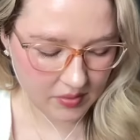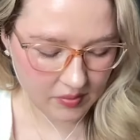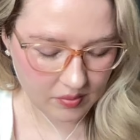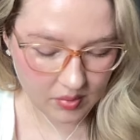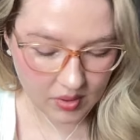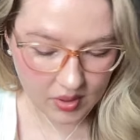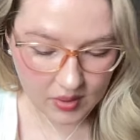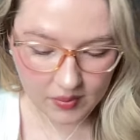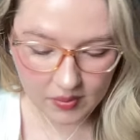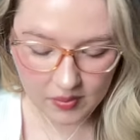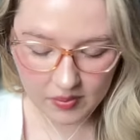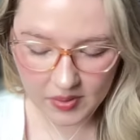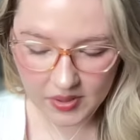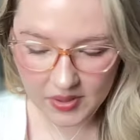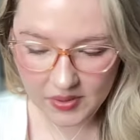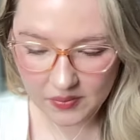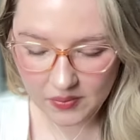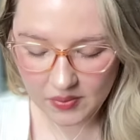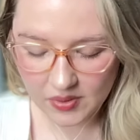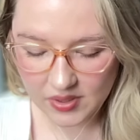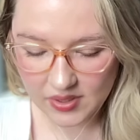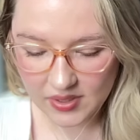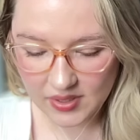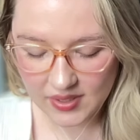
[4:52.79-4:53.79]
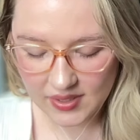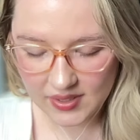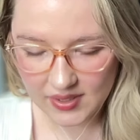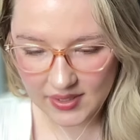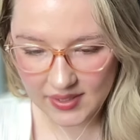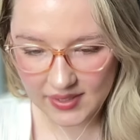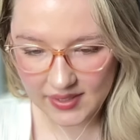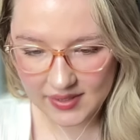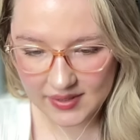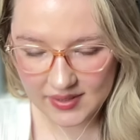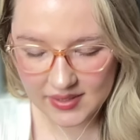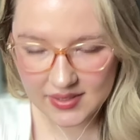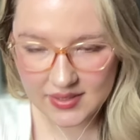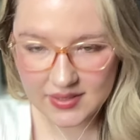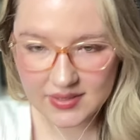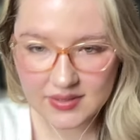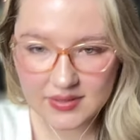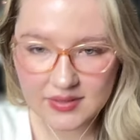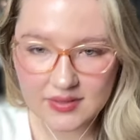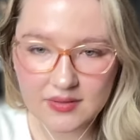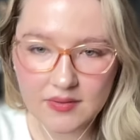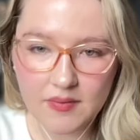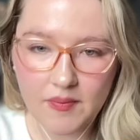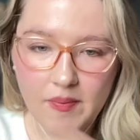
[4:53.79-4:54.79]
probably would not like
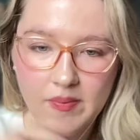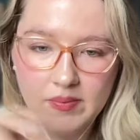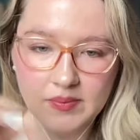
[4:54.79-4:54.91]
this.